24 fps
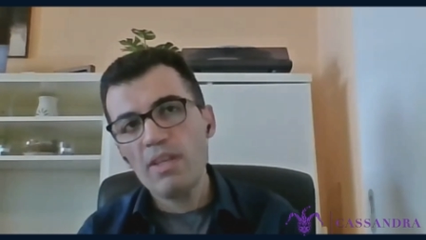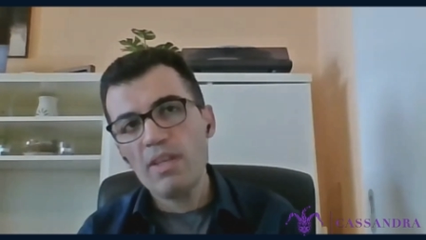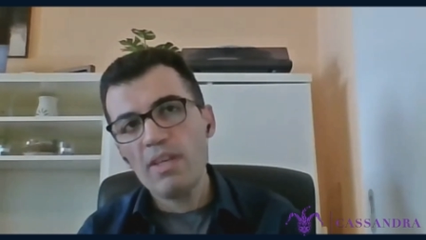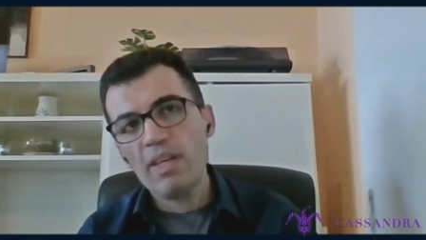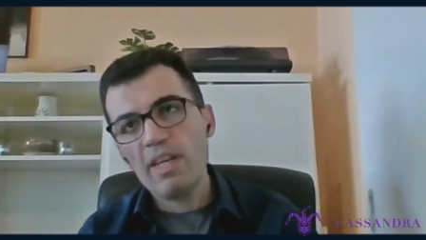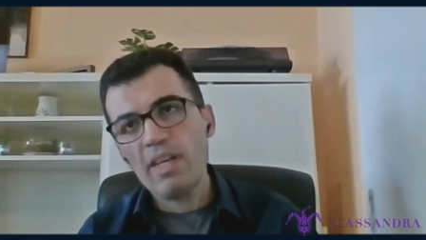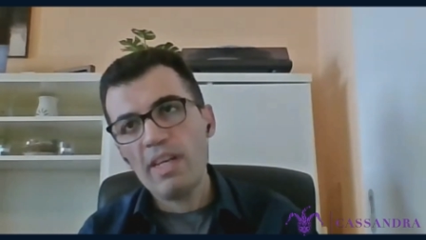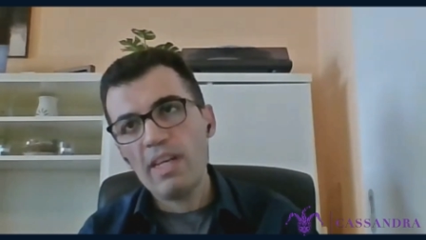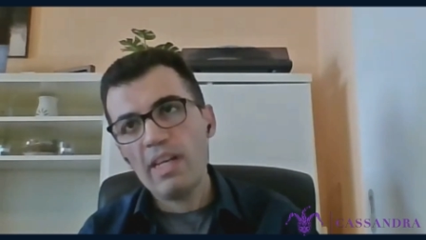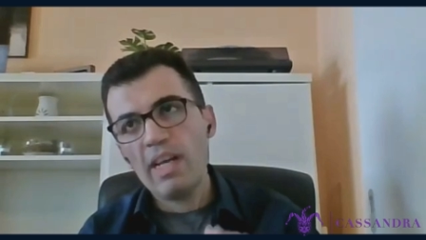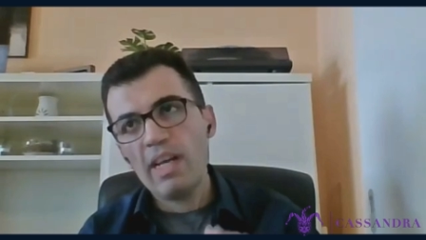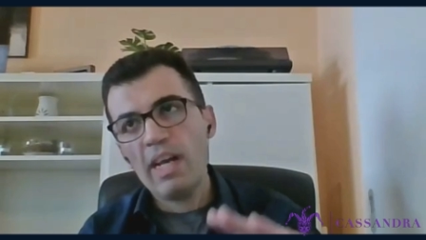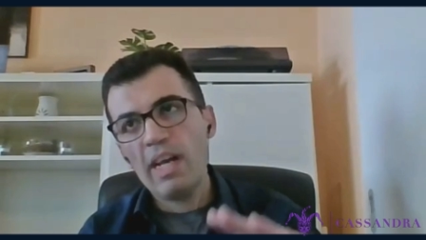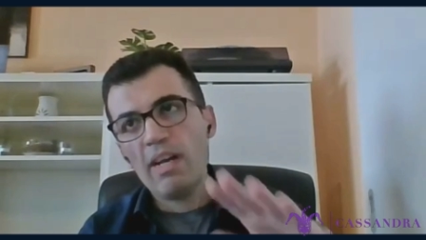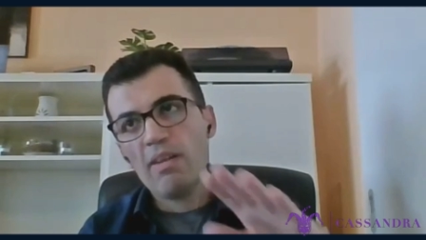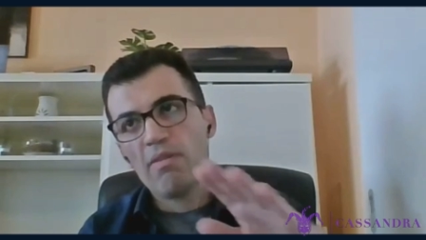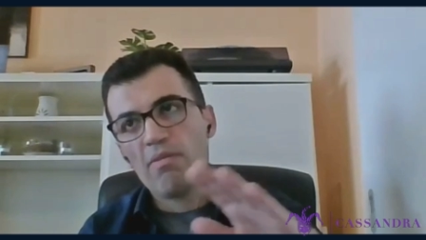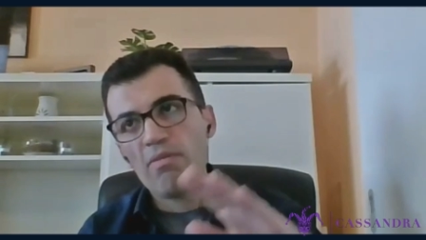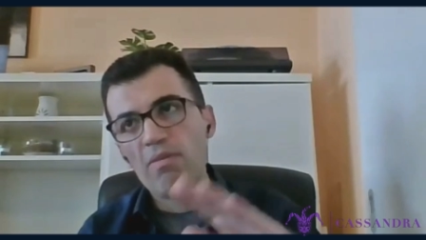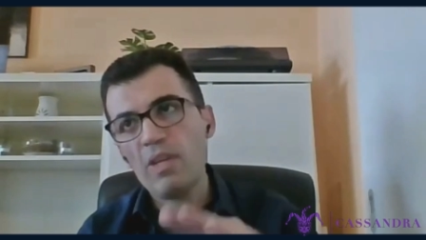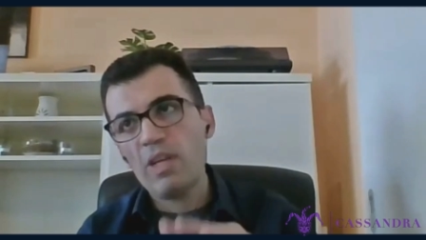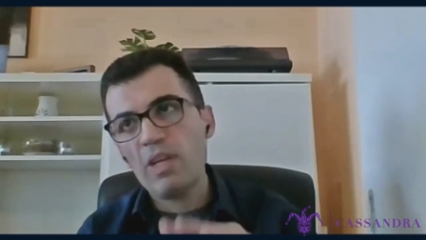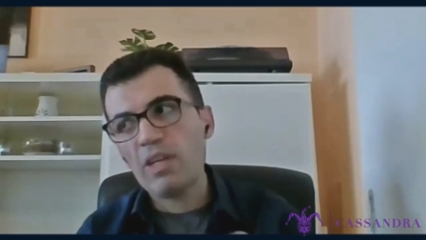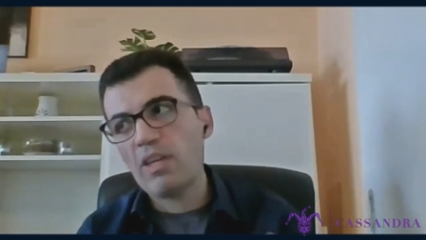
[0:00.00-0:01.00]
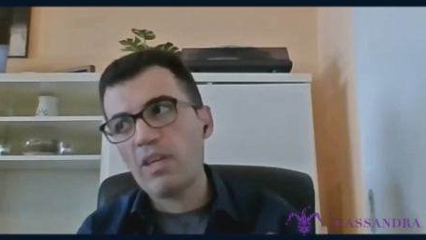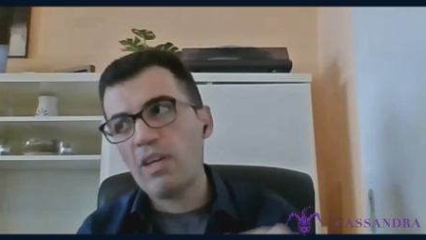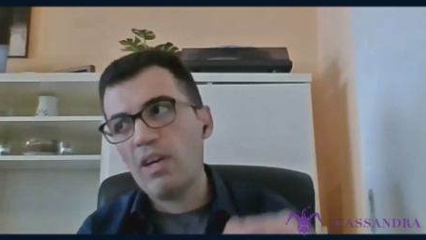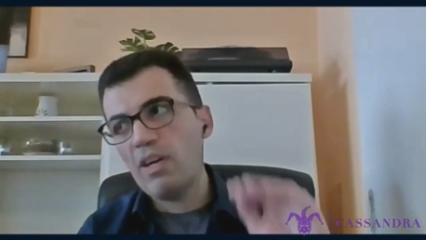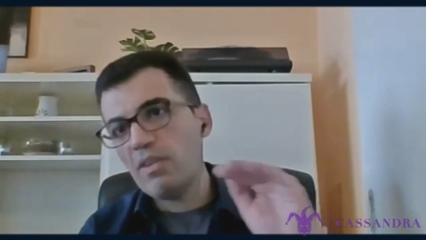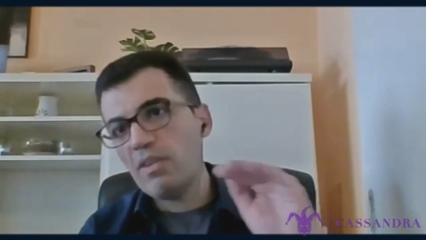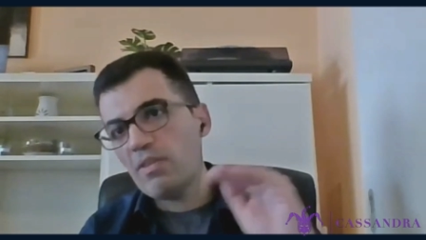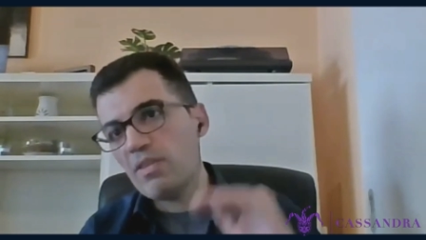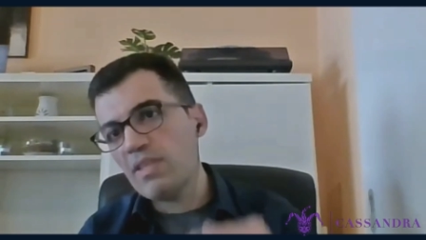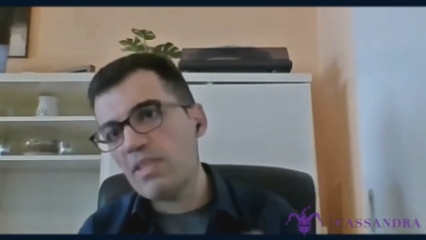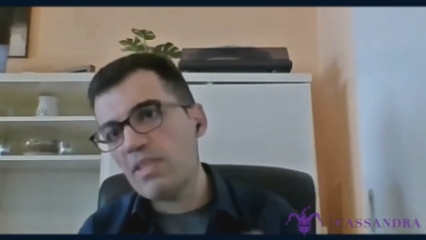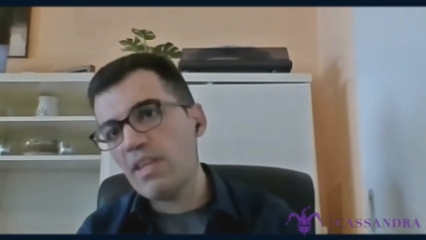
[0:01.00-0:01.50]
have like
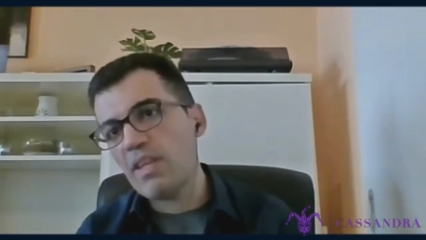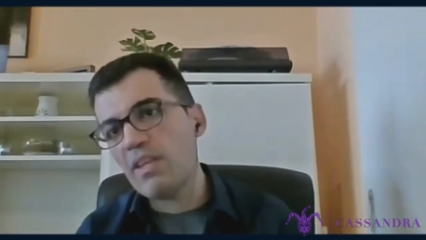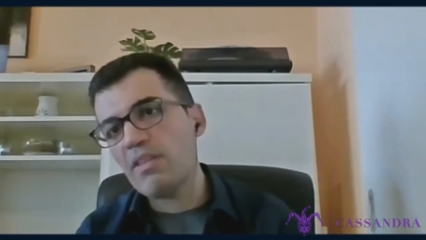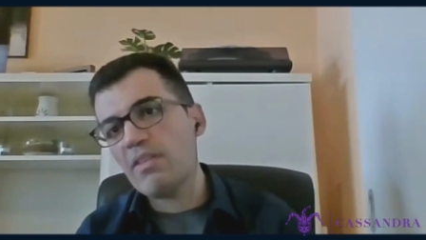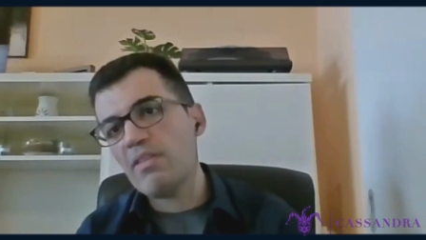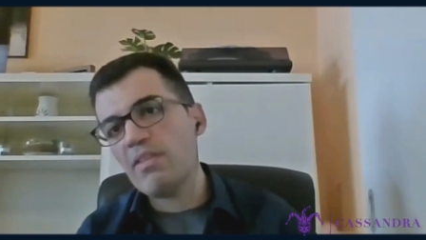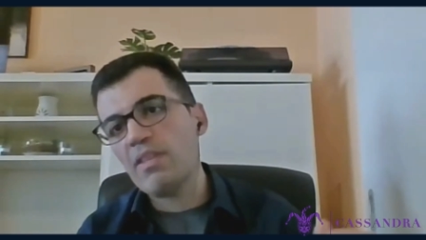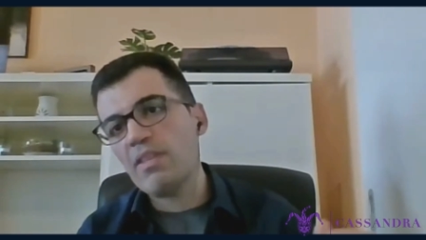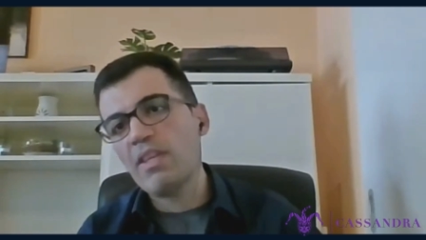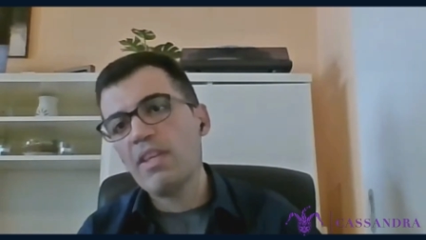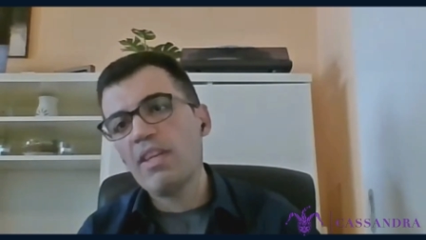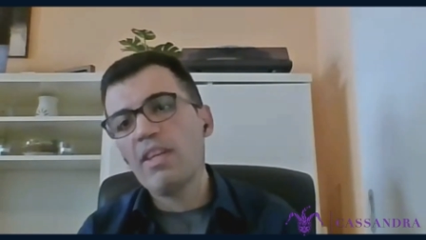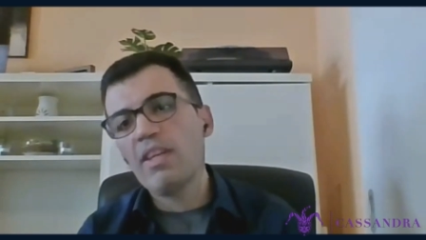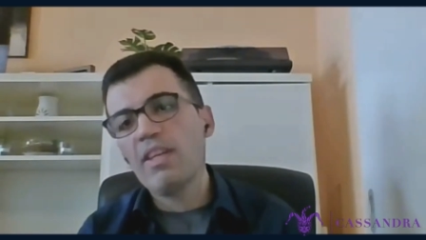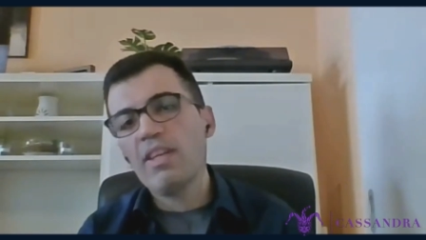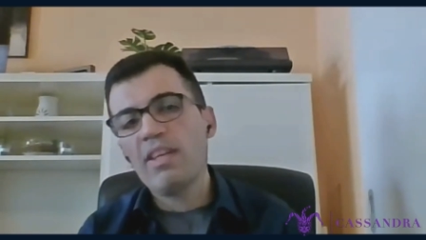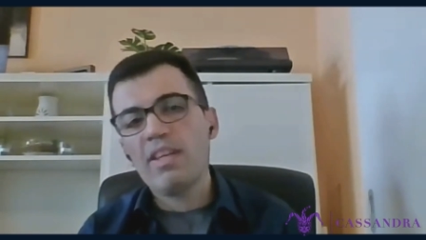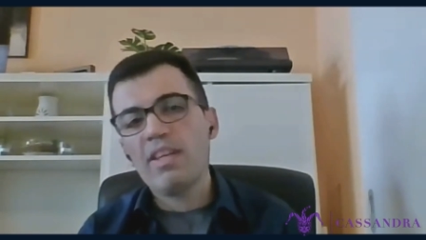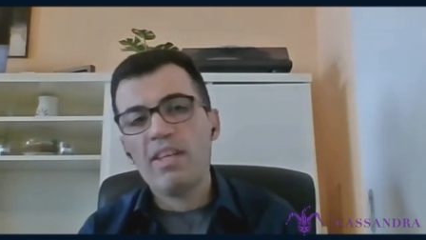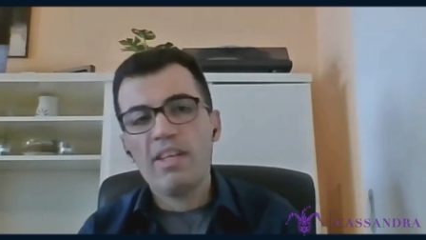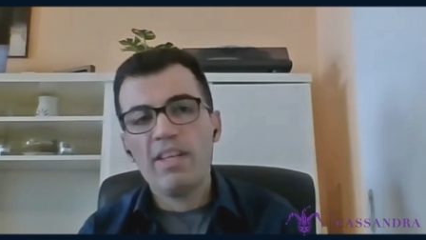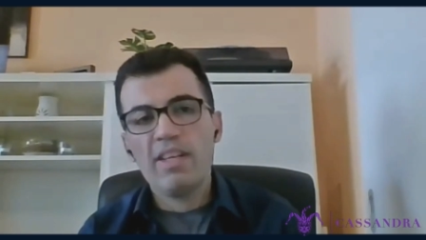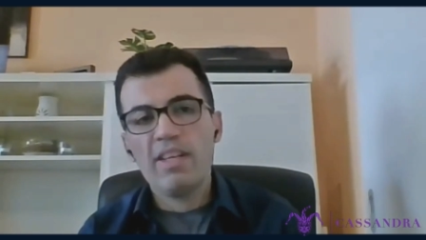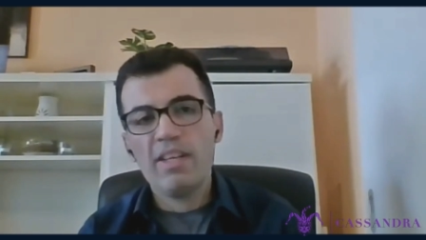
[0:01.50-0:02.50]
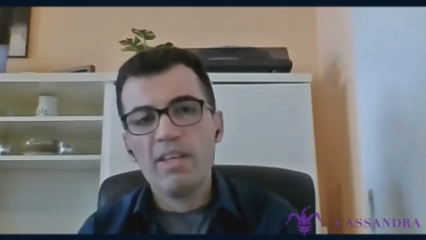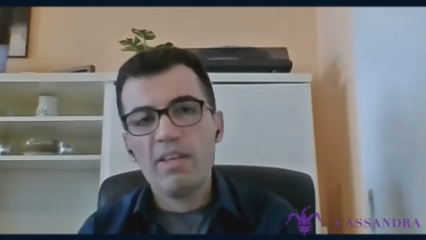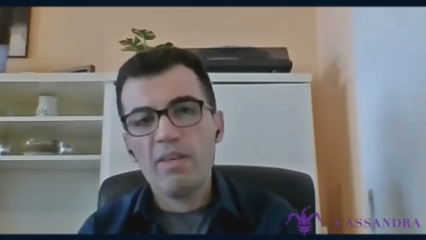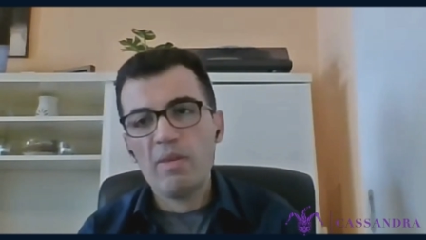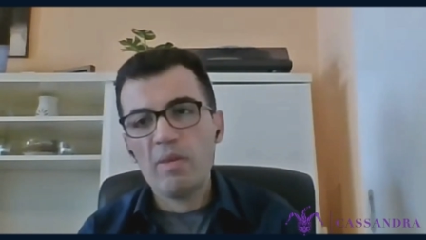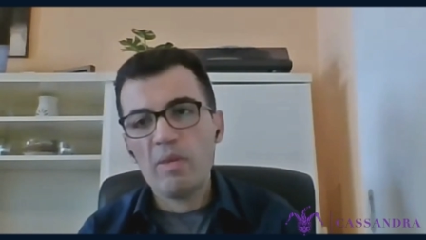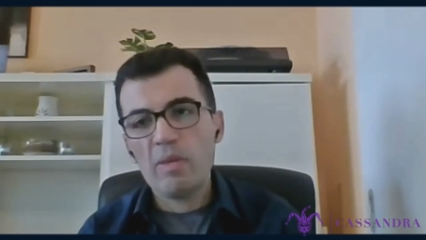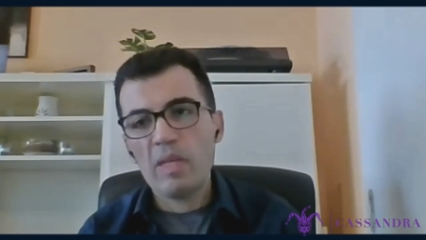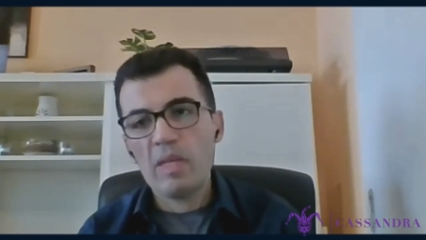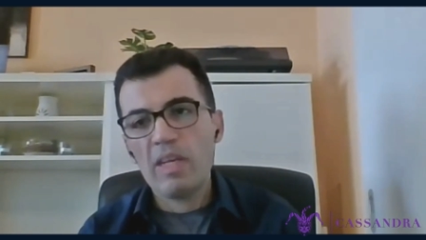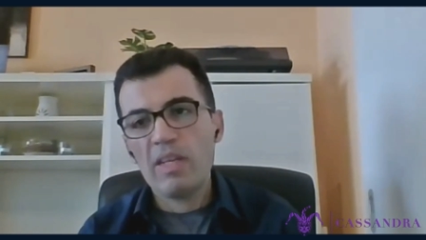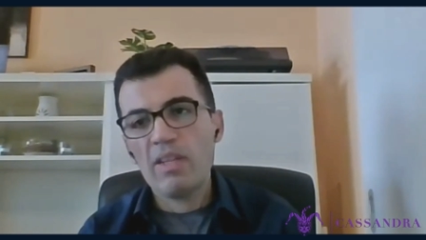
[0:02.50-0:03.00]
constant
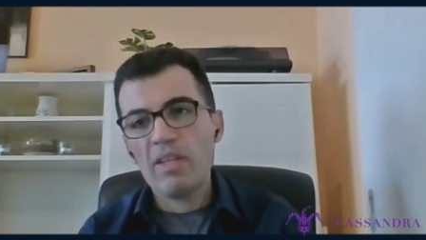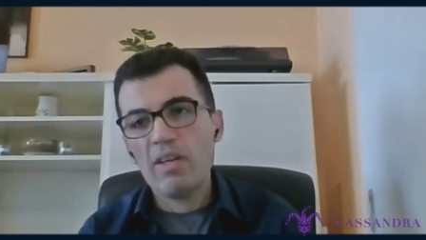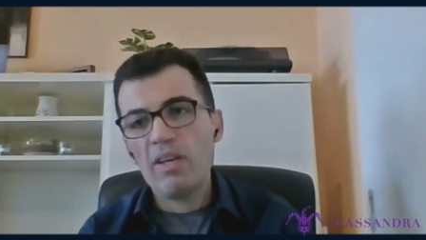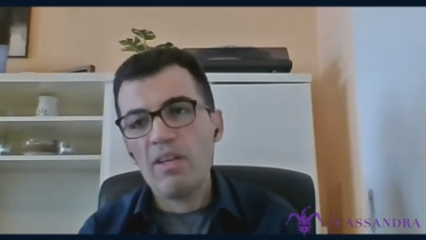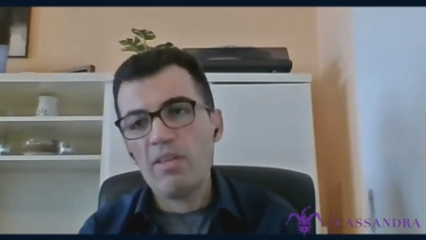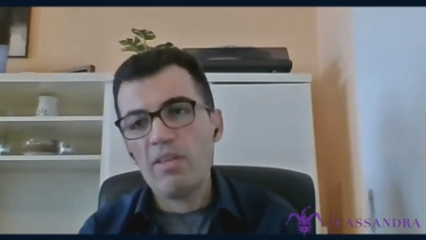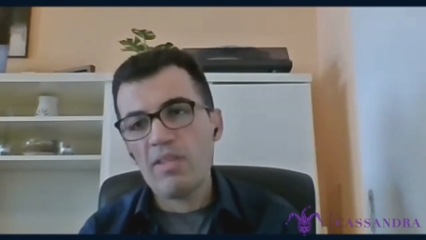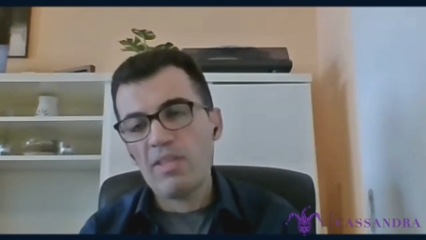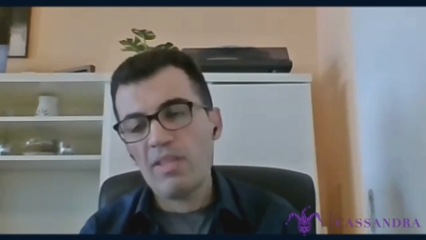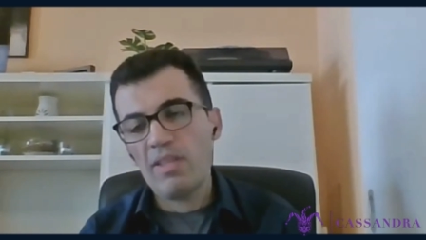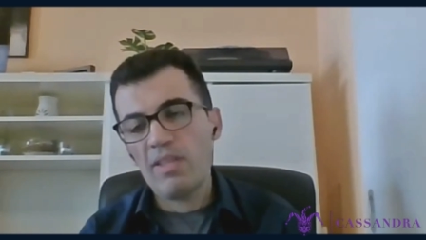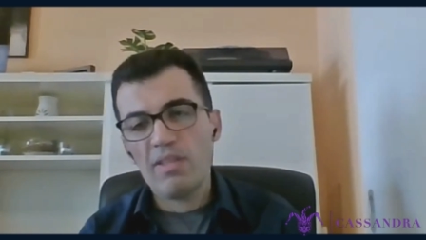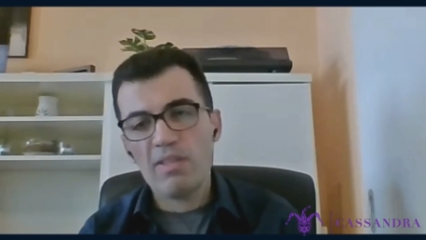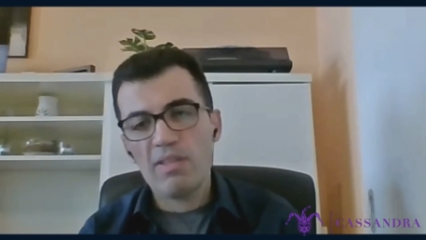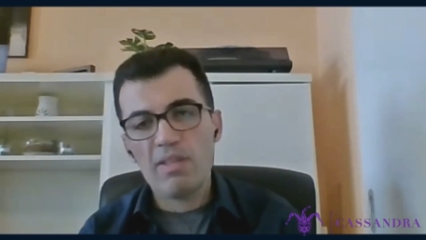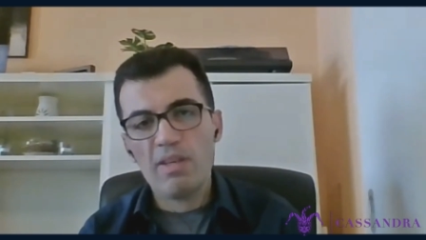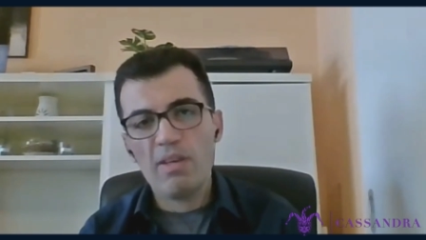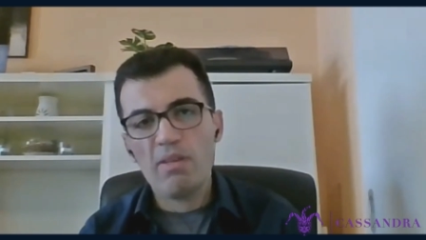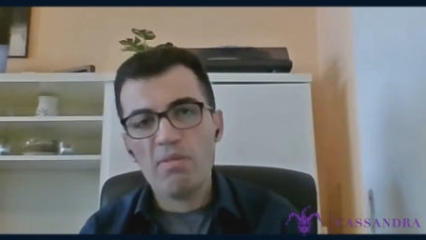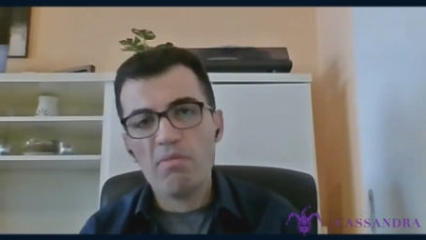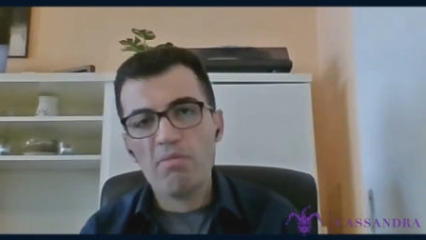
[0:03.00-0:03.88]
analysis of